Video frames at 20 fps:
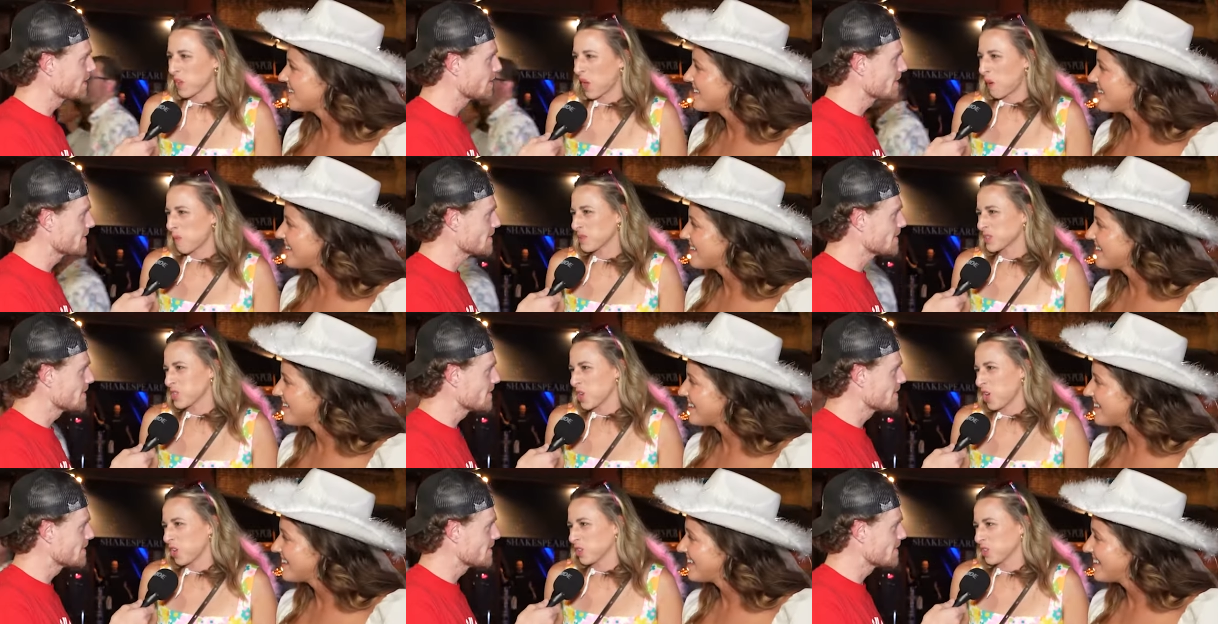Speaker 1: I'm a
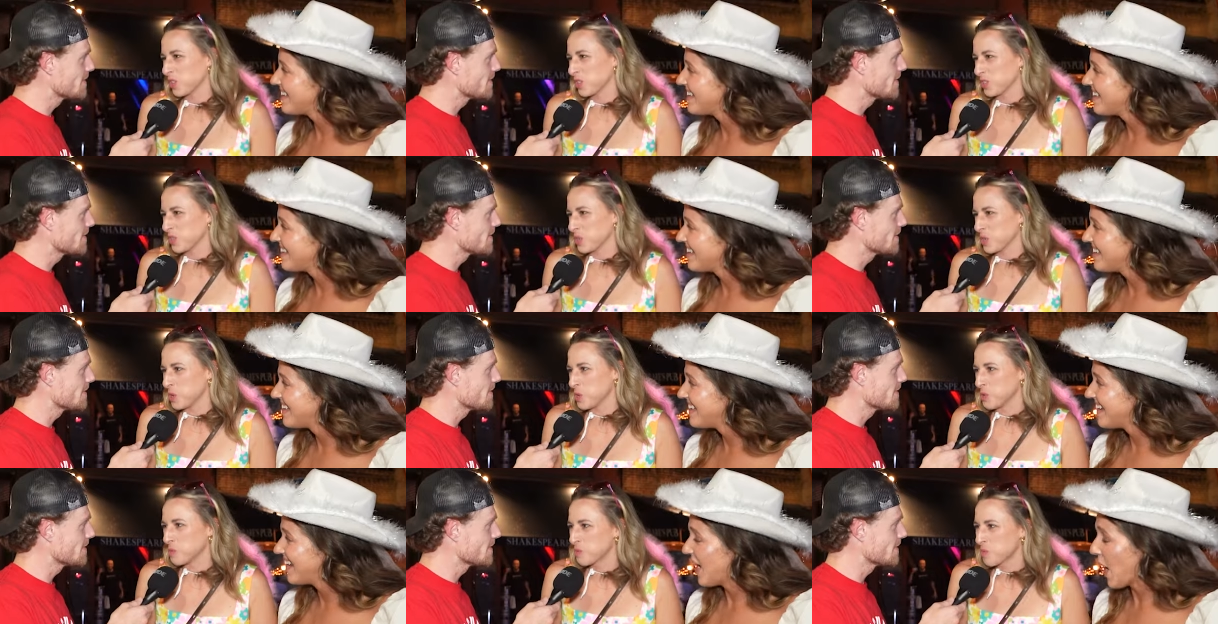taller than you.
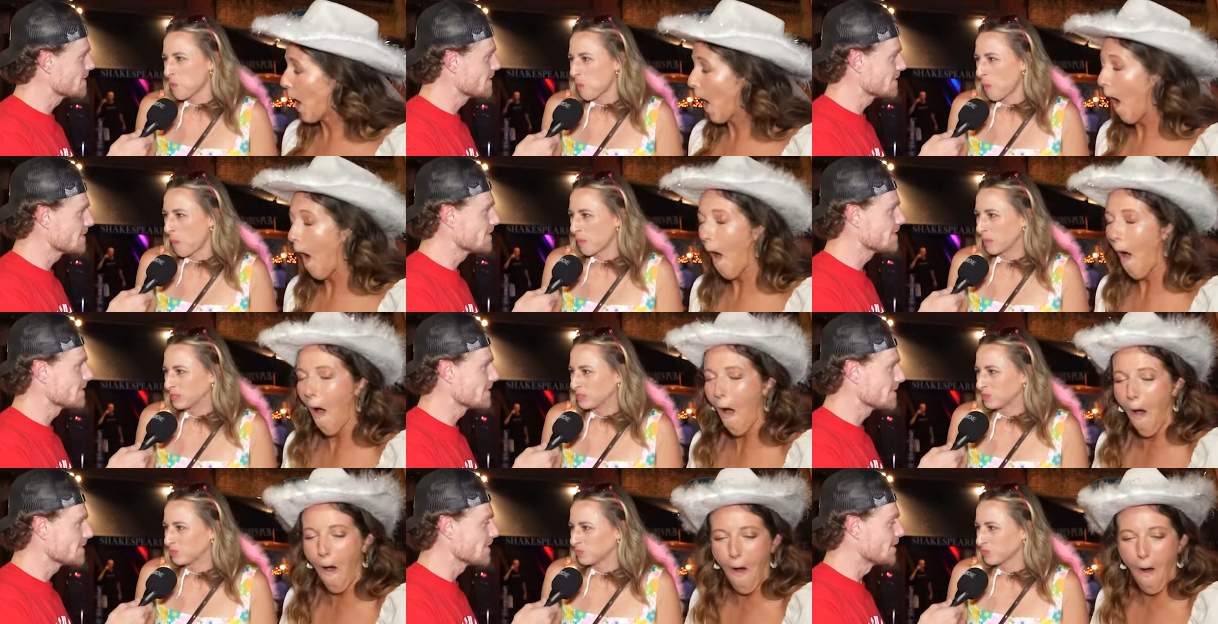
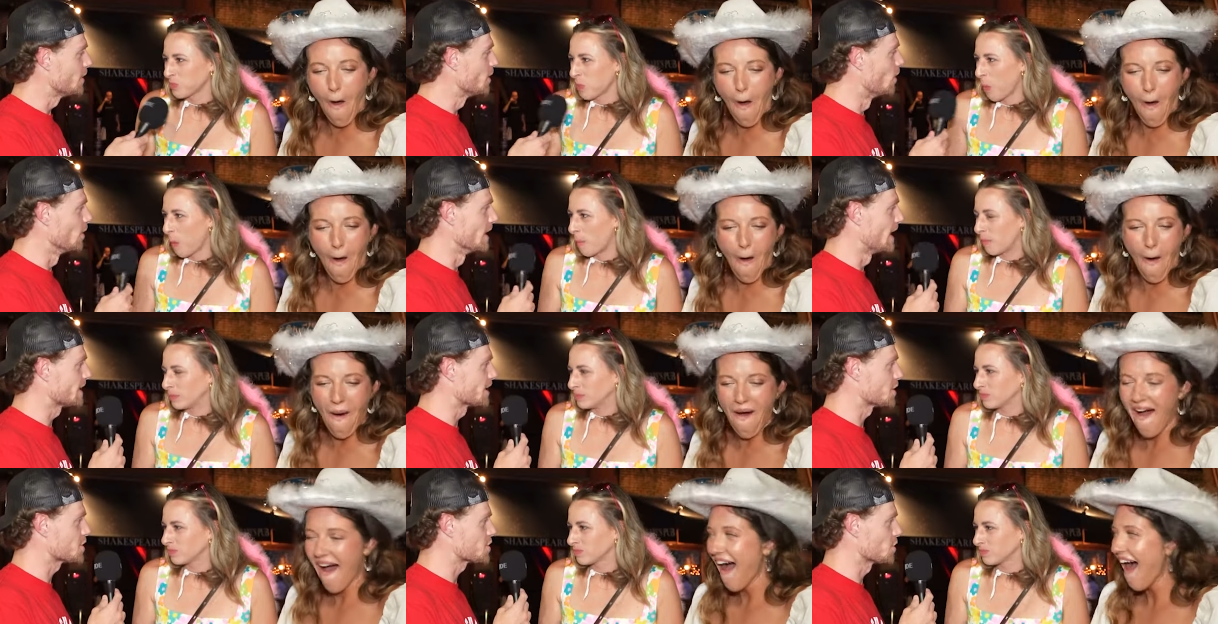
Speaker 2: You don't
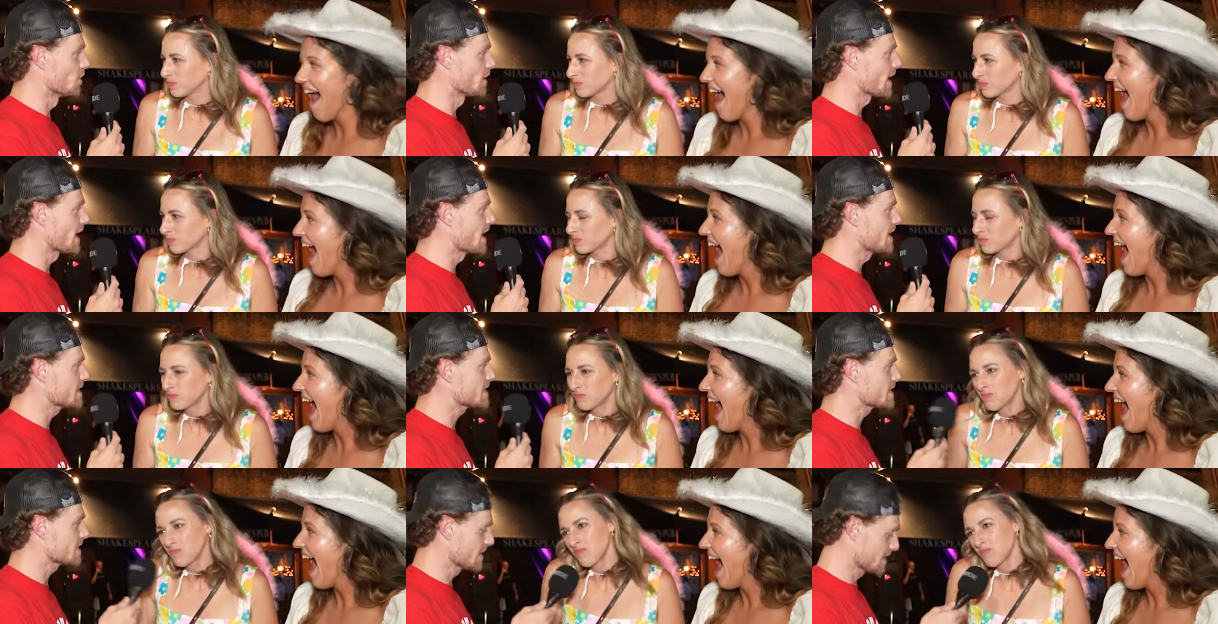like the short
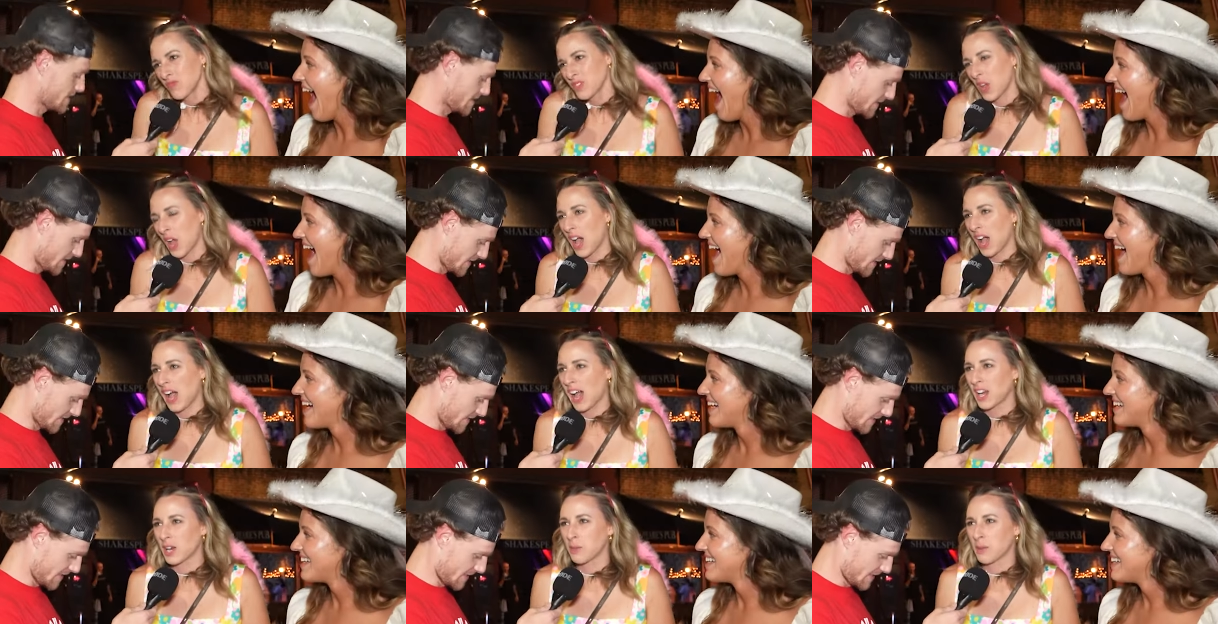guys?
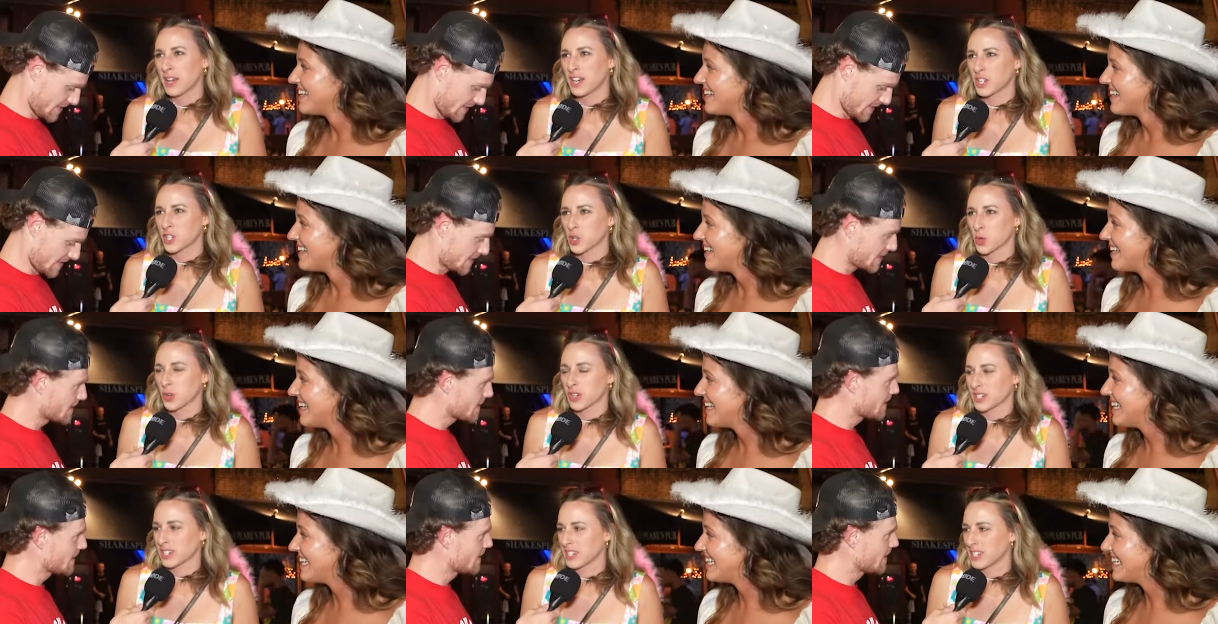
Speaker 1: I don't mind a
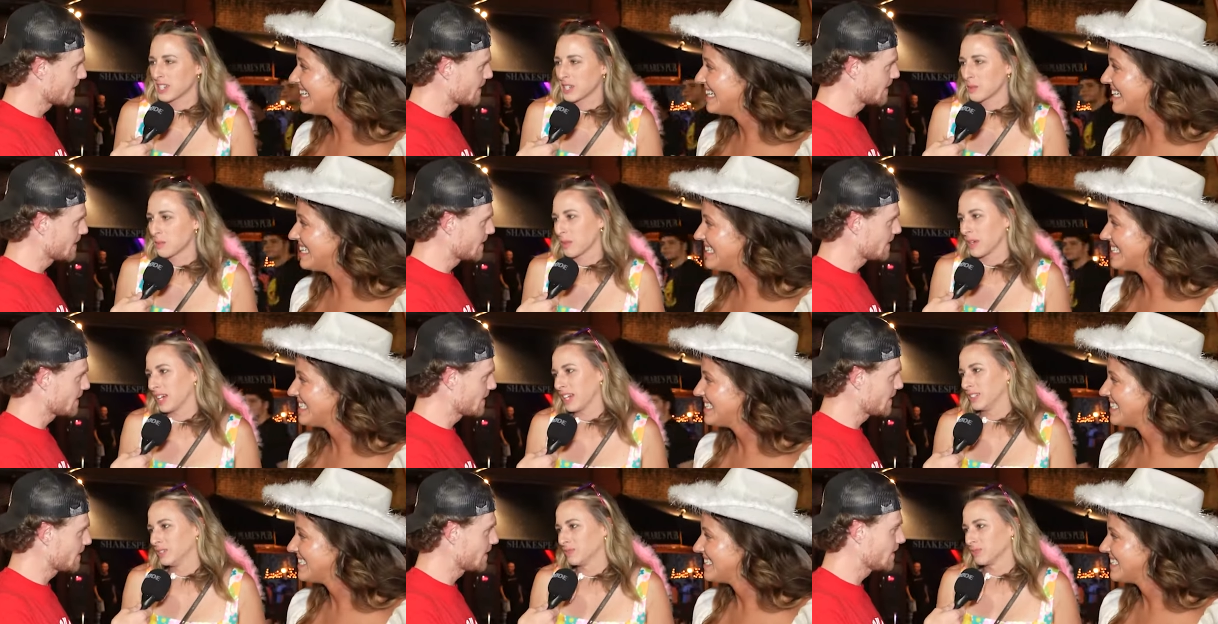short king,
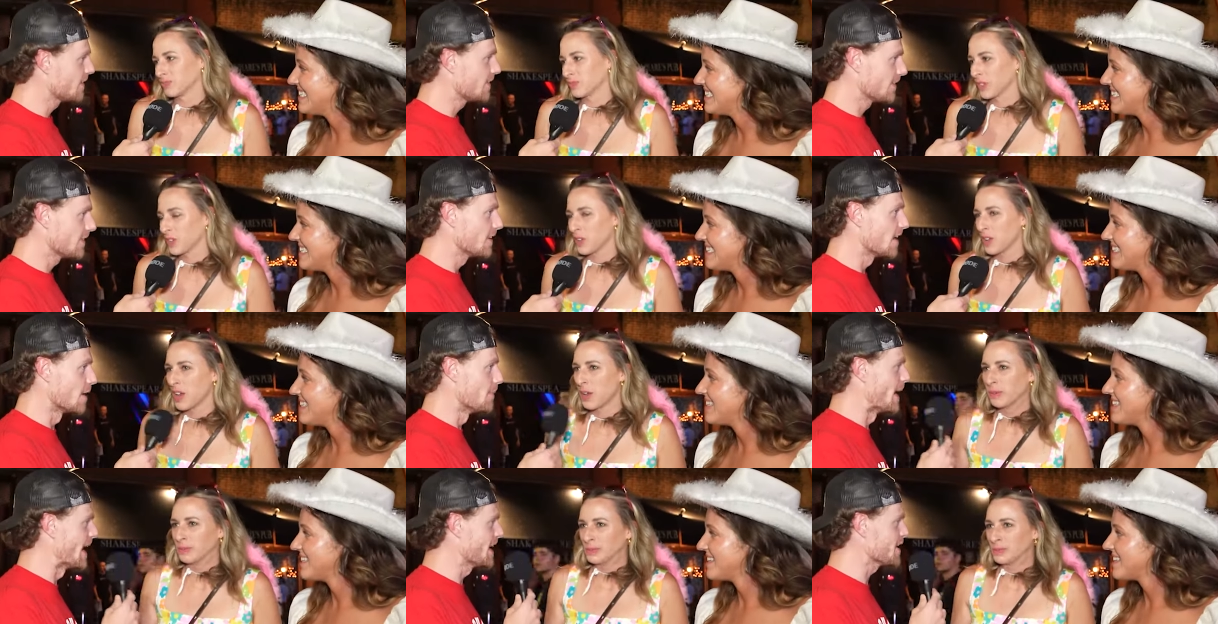but.
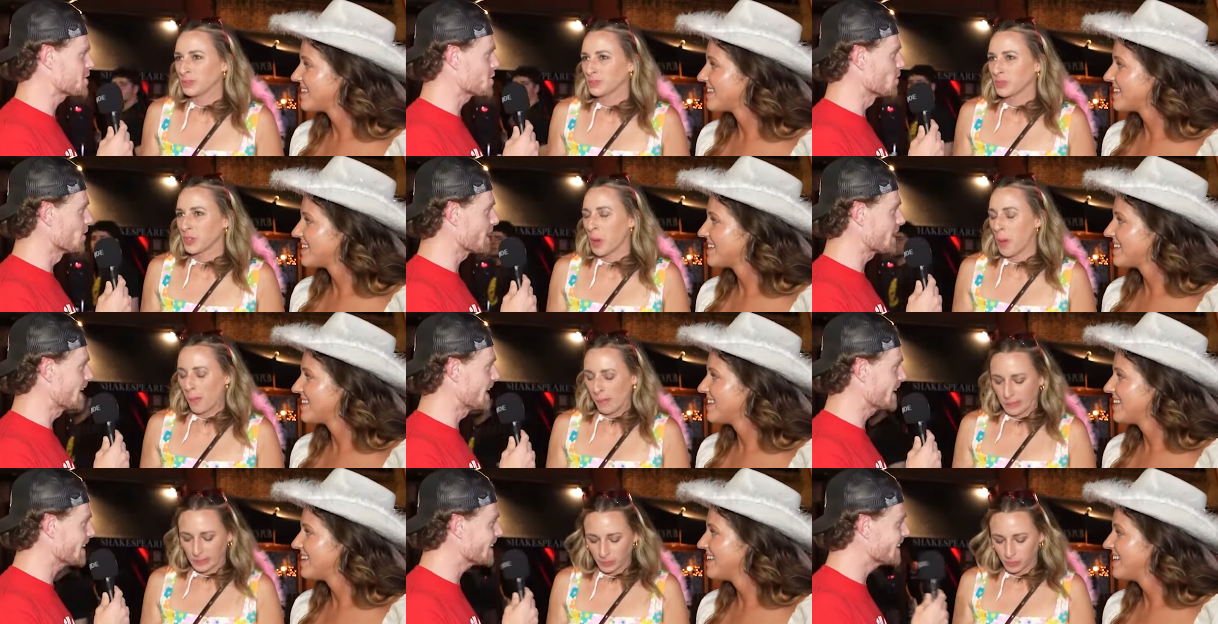
Speaker 2: Am I a short
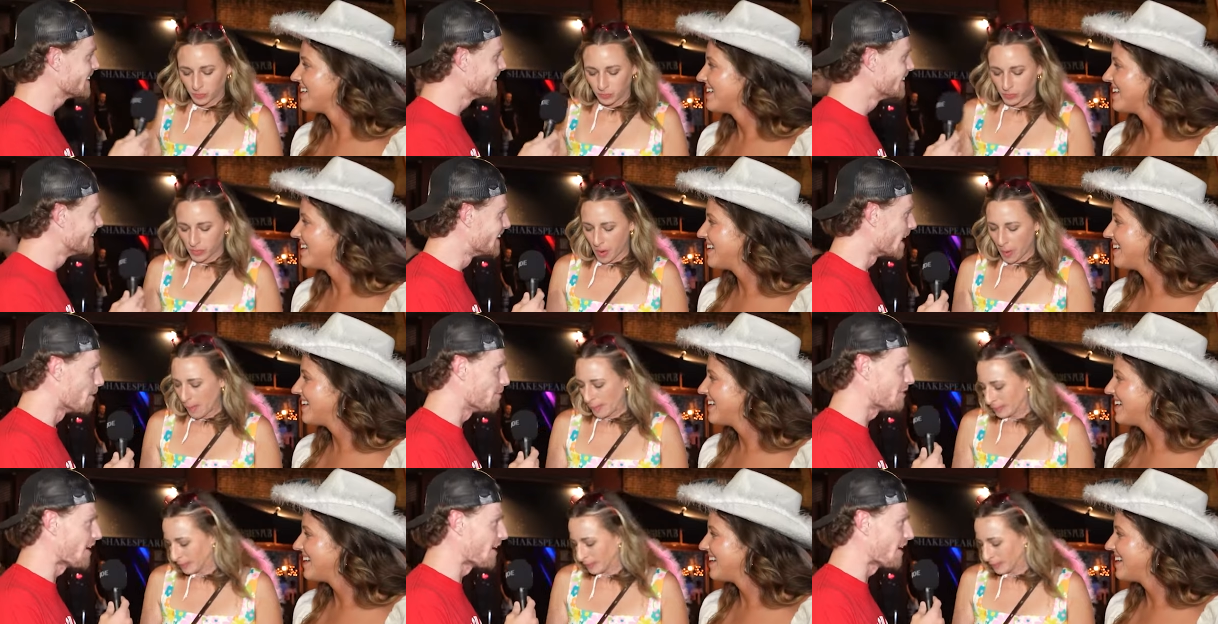king? I'm